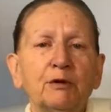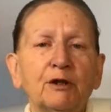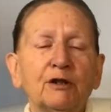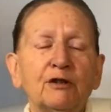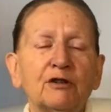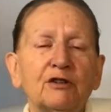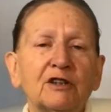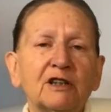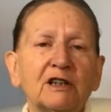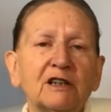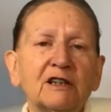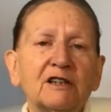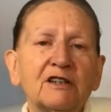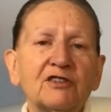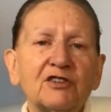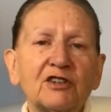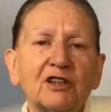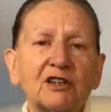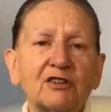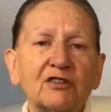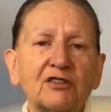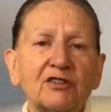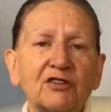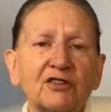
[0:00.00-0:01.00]

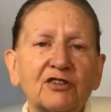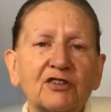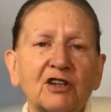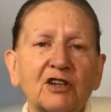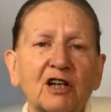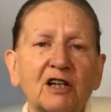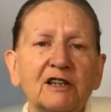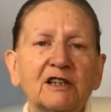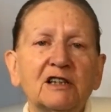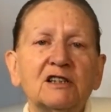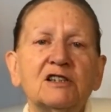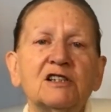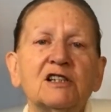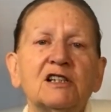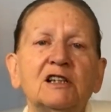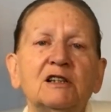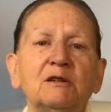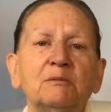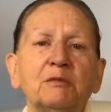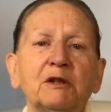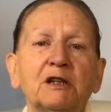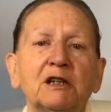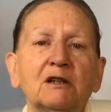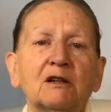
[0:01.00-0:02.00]
pluralistic
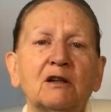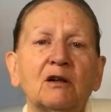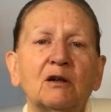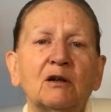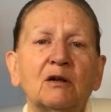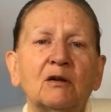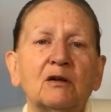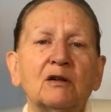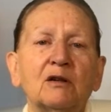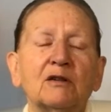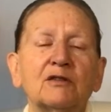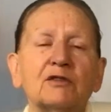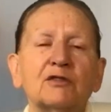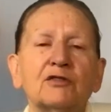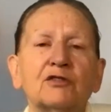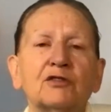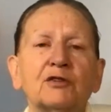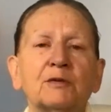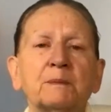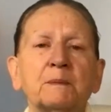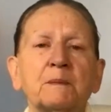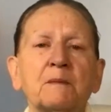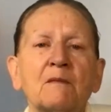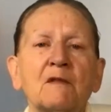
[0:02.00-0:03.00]
society,
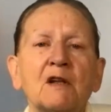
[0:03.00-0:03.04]
because